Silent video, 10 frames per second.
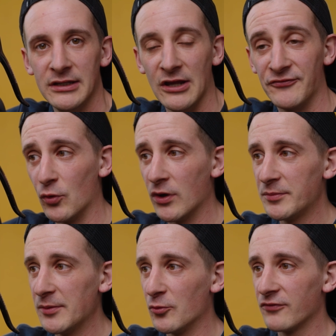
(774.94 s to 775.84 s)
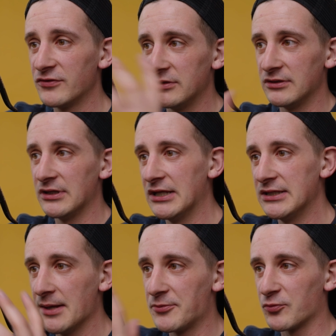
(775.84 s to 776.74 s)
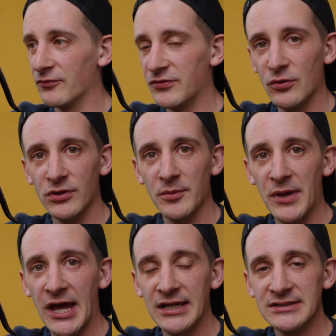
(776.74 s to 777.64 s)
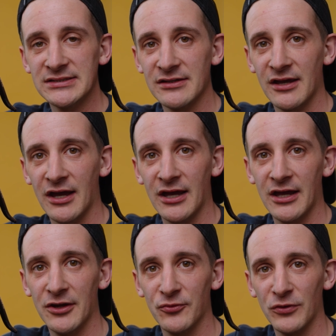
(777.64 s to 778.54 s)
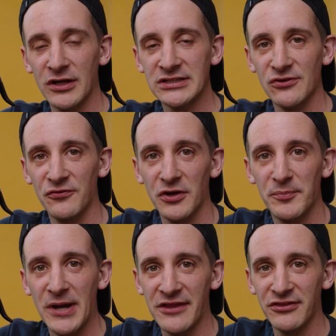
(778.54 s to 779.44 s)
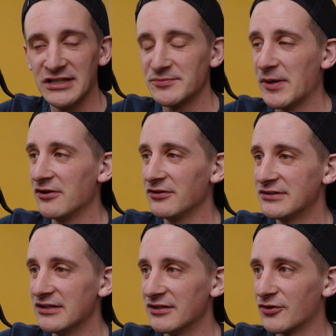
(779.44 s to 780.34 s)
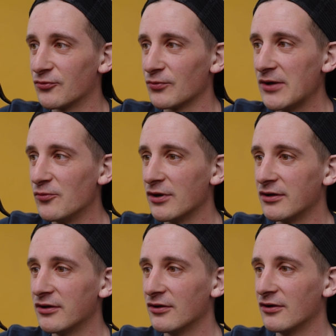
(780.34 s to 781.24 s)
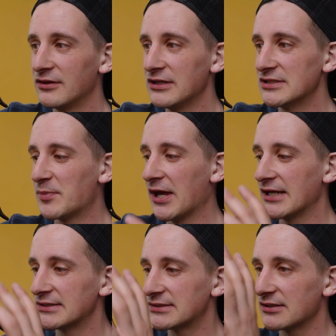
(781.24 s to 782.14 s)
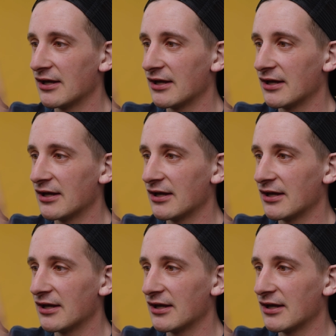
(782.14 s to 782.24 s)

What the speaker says: Now, if you want a bit more of an in-depth review on the bags, Russ over at Pathless Pedal did a great one on these bags.